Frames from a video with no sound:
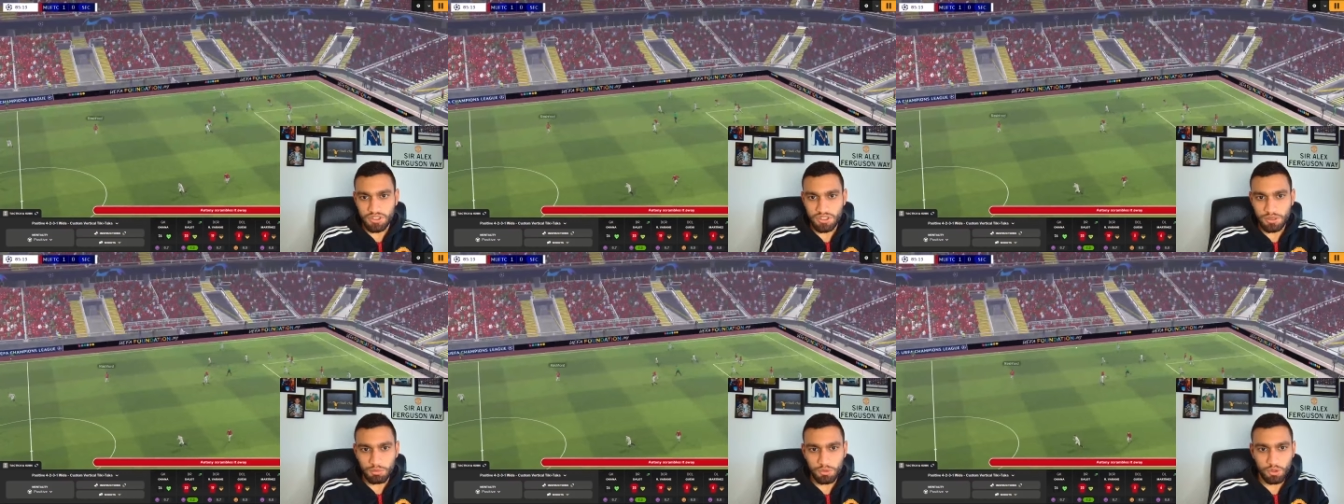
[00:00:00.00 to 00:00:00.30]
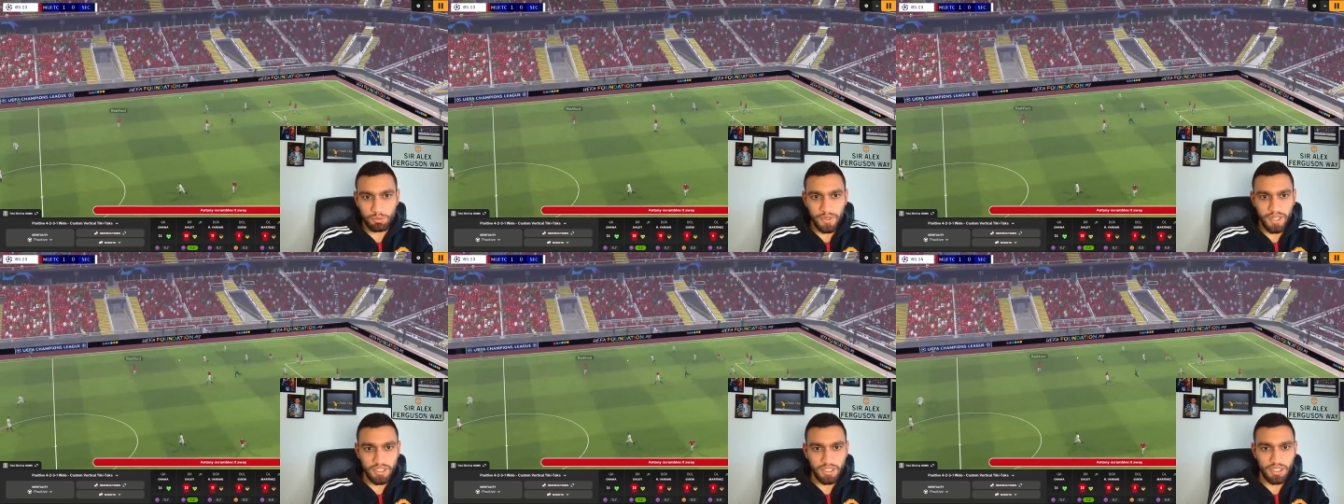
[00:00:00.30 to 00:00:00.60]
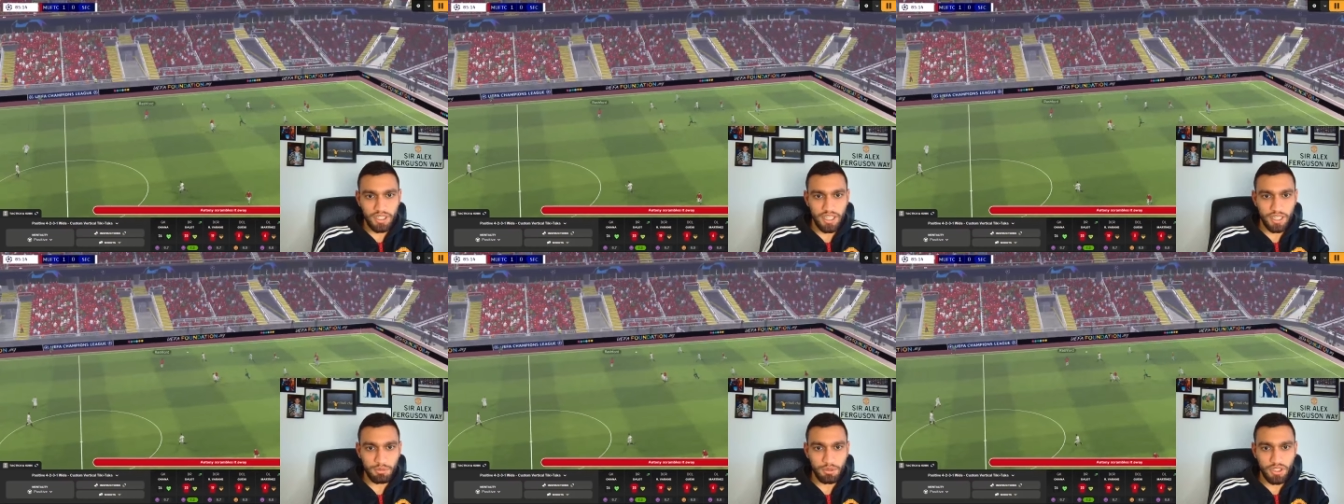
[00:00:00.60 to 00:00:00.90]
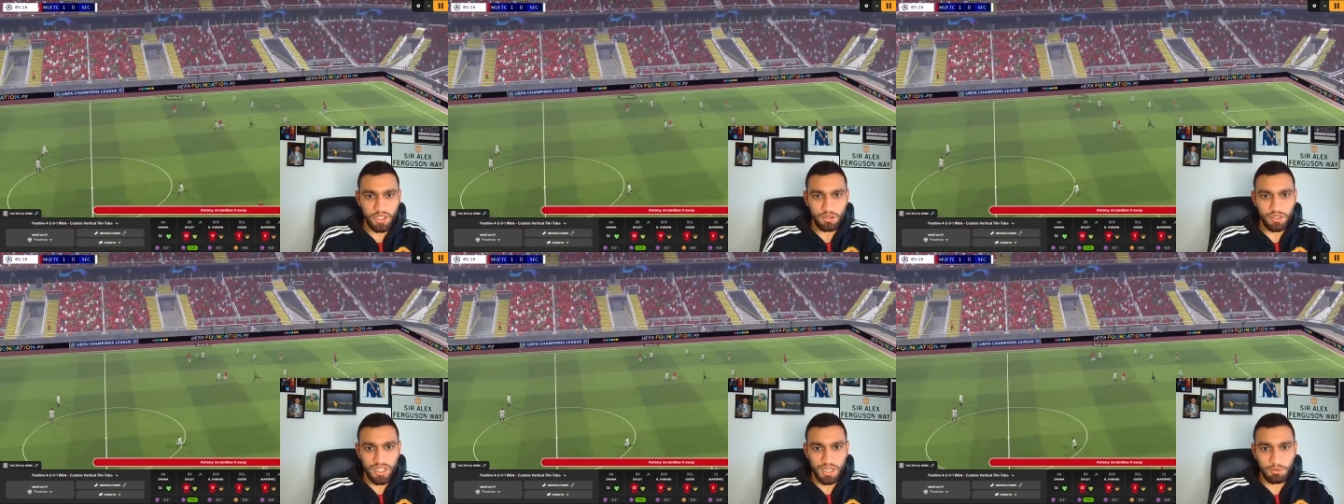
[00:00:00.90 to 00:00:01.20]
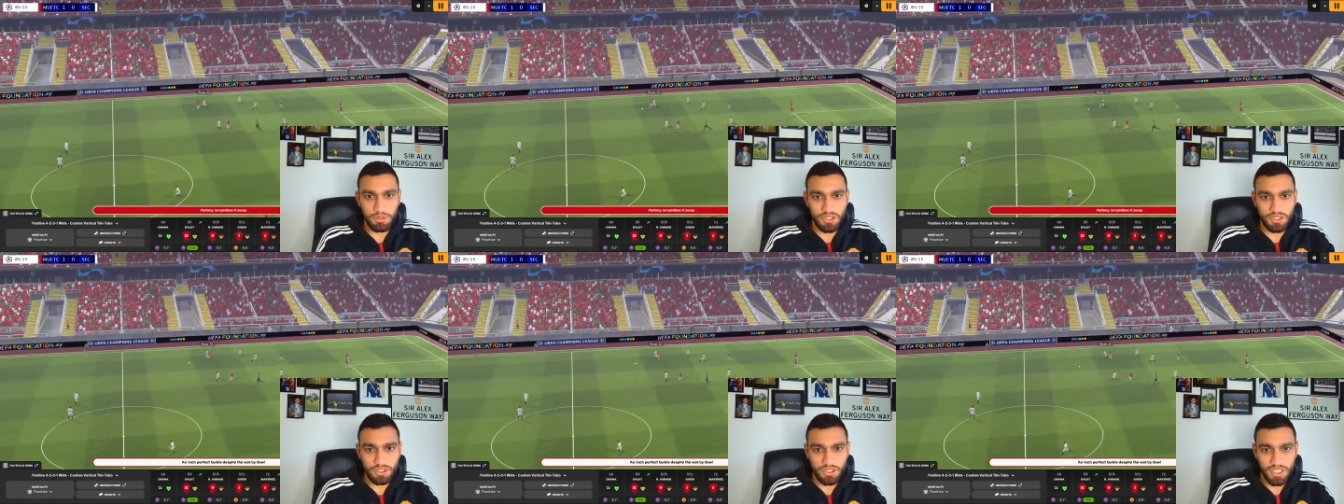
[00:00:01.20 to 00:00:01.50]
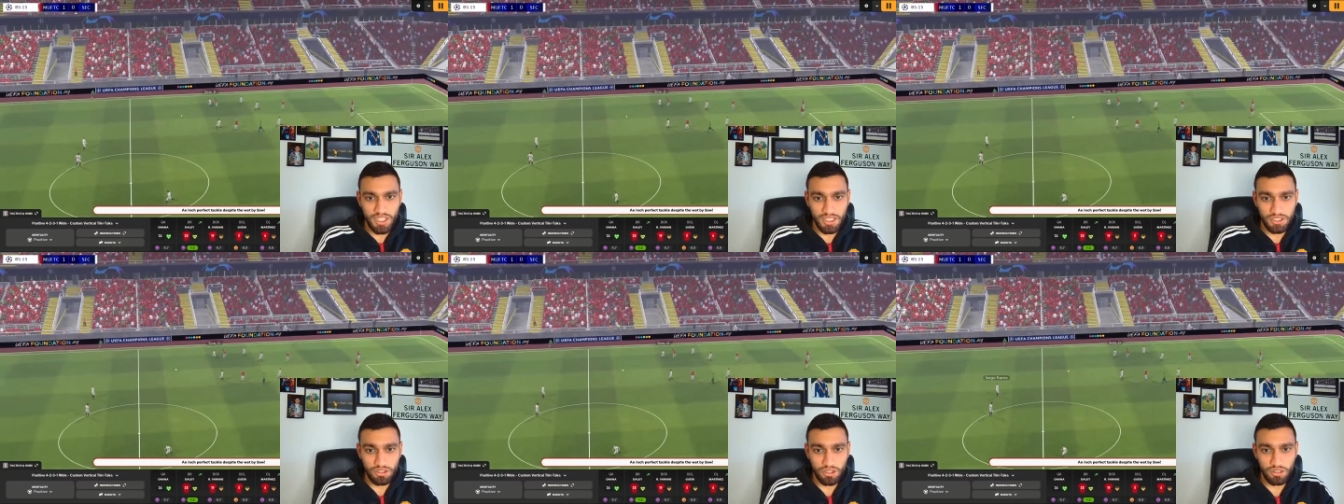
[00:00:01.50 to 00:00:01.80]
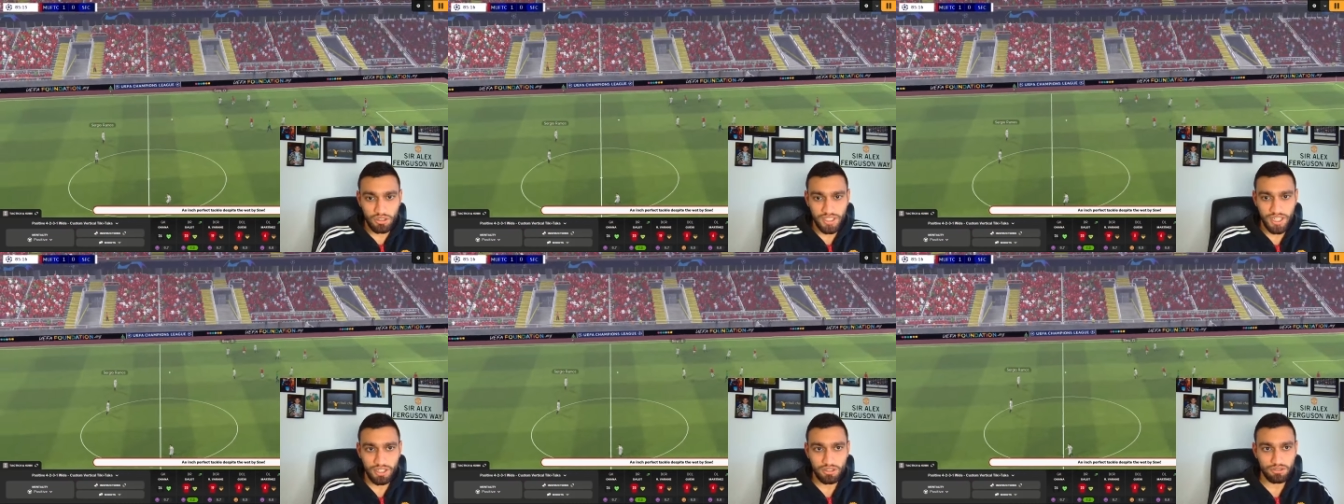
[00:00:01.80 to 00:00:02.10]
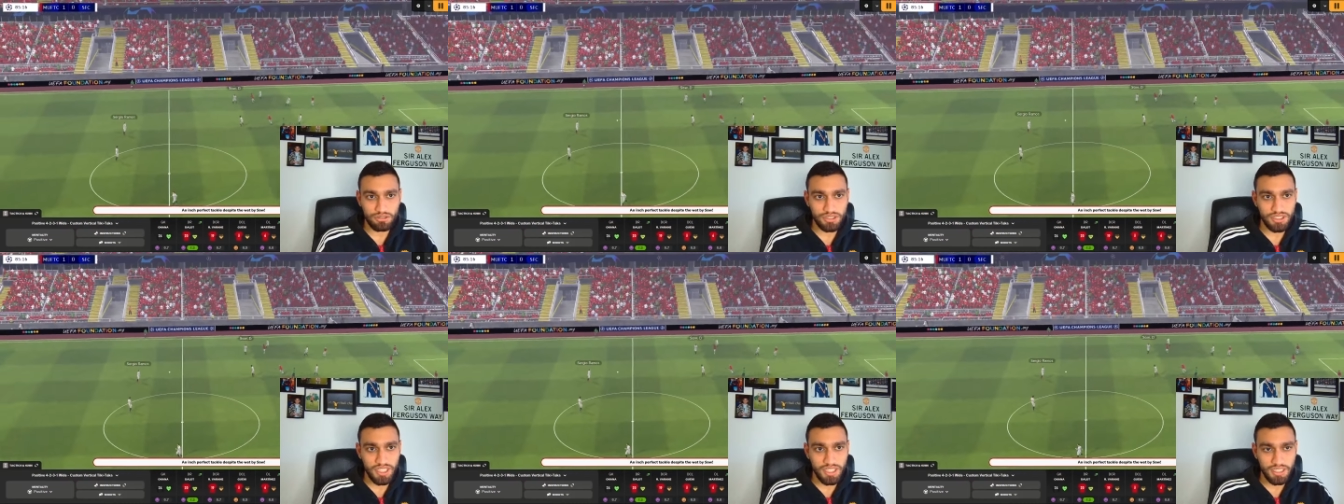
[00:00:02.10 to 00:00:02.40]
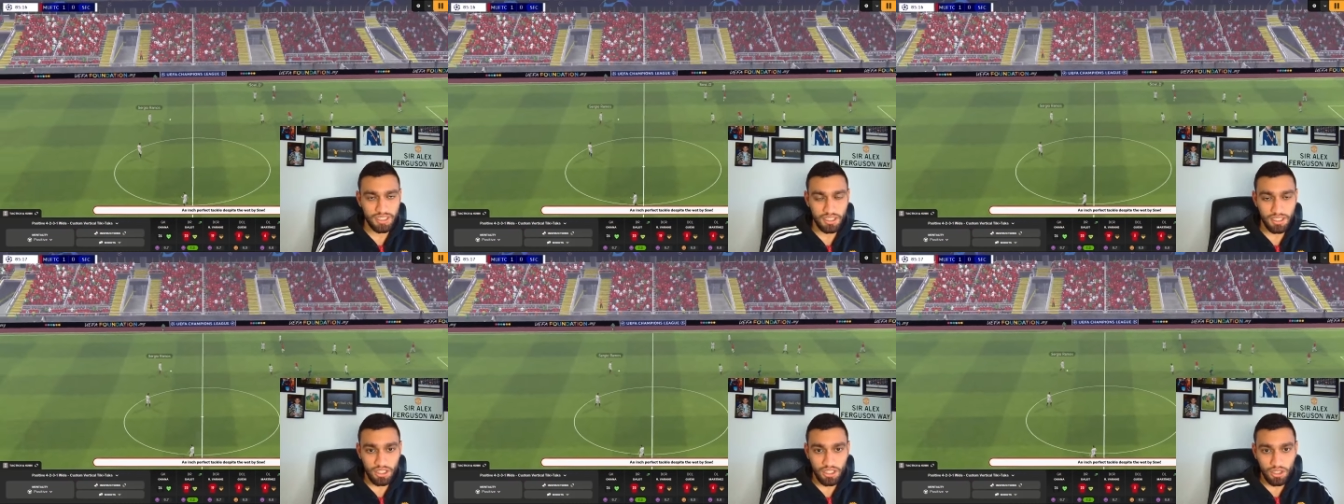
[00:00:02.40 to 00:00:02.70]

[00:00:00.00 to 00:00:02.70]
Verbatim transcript: the ball back. Here we go. Can we kickstart counter attack?